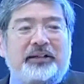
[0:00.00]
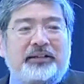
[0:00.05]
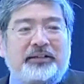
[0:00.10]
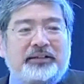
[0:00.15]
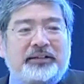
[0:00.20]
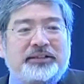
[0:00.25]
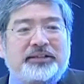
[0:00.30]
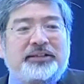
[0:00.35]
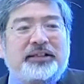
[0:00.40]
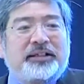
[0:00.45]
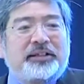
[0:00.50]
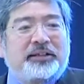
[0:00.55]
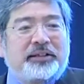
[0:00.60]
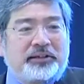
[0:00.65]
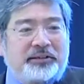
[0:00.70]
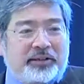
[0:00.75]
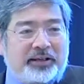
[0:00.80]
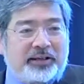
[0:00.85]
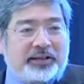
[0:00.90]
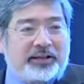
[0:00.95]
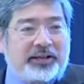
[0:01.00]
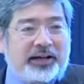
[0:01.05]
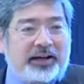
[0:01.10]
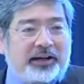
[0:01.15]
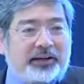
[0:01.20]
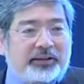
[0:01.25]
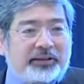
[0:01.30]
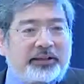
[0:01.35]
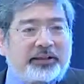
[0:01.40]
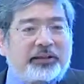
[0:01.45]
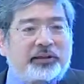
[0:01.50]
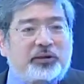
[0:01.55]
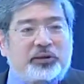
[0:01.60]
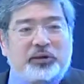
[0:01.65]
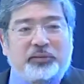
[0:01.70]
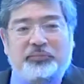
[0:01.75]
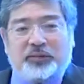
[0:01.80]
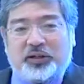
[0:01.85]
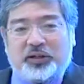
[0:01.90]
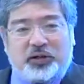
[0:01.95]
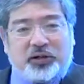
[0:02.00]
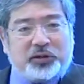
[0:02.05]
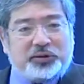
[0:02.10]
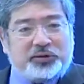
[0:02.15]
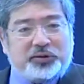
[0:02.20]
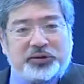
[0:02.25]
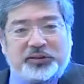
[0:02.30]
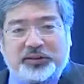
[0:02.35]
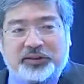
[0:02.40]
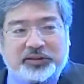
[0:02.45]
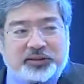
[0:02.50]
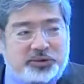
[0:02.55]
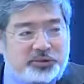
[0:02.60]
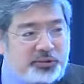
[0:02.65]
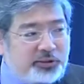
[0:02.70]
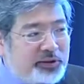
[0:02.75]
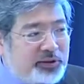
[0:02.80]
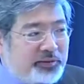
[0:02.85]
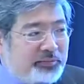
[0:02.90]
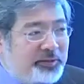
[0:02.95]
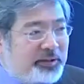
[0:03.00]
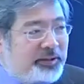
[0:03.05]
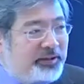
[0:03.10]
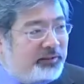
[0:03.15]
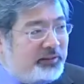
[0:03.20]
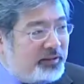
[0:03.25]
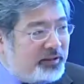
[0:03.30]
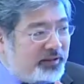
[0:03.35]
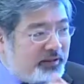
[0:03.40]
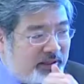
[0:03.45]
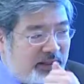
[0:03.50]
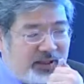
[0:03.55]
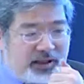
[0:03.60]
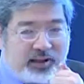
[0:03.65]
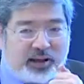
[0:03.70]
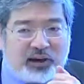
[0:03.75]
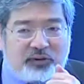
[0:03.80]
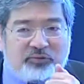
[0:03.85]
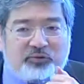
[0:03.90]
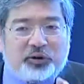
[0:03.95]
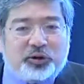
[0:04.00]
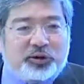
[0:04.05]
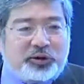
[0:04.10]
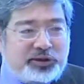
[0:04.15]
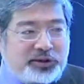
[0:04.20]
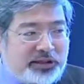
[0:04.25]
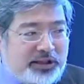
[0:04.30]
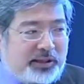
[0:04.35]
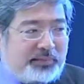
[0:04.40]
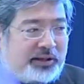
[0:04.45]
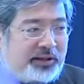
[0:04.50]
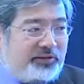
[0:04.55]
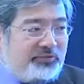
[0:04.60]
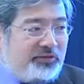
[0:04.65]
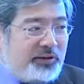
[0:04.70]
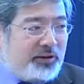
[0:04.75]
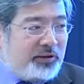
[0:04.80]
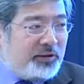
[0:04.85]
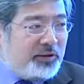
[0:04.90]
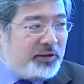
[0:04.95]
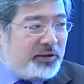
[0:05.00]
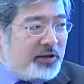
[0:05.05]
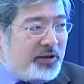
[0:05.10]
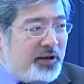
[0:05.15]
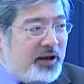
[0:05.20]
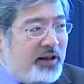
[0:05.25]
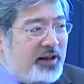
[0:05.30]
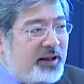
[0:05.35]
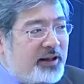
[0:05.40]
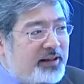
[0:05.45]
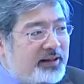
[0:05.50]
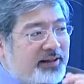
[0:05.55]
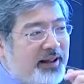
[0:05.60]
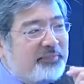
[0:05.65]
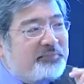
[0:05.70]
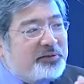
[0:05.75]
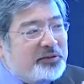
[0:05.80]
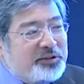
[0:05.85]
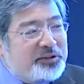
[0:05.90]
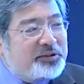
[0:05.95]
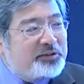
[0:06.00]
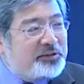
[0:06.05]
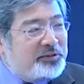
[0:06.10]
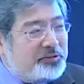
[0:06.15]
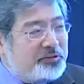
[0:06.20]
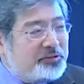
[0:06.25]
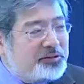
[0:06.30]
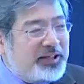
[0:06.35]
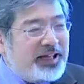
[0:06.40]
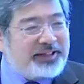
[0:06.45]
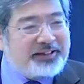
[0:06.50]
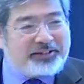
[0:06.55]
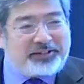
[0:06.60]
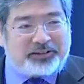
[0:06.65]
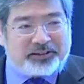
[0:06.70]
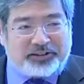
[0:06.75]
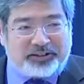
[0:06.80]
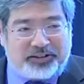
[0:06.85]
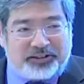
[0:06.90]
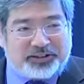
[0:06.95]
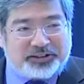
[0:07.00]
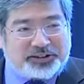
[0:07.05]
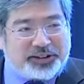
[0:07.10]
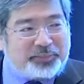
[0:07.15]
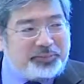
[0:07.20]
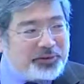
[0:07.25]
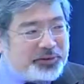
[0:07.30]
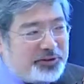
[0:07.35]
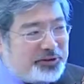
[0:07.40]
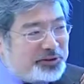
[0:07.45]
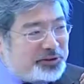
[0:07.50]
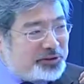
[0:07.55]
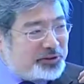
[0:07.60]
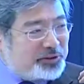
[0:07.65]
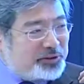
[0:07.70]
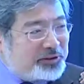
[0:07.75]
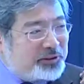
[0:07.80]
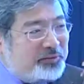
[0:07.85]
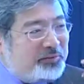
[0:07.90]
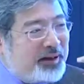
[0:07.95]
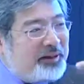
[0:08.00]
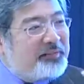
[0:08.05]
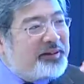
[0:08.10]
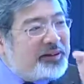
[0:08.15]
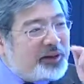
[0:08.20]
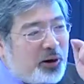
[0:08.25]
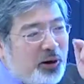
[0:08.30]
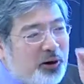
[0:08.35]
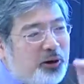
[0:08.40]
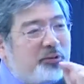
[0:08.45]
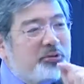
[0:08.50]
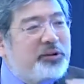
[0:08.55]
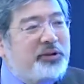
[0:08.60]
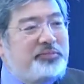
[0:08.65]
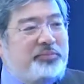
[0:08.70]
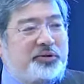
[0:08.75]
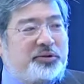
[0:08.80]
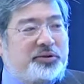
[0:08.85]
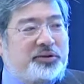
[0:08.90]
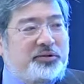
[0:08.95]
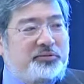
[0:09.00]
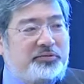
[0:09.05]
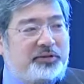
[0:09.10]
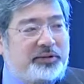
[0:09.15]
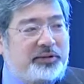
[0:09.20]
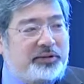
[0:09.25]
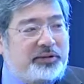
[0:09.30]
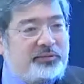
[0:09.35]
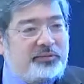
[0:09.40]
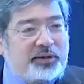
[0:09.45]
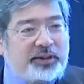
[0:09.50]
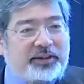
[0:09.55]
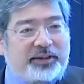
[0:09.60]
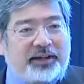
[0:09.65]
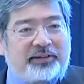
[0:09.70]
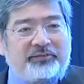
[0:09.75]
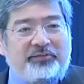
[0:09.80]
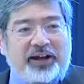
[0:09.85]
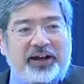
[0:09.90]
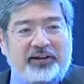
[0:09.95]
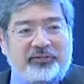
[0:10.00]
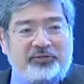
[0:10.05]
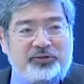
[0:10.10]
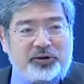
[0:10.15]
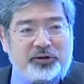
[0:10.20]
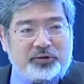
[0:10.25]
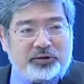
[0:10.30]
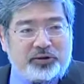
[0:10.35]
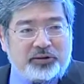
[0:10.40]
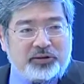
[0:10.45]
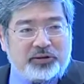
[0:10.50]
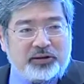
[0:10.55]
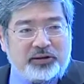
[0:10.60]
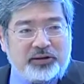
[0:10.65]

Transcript: to stick their neck out in a corporate culture that's extremely averse to coming forward. That person who's got their chip on their shoulder may be the only person willing to bring that fact forward.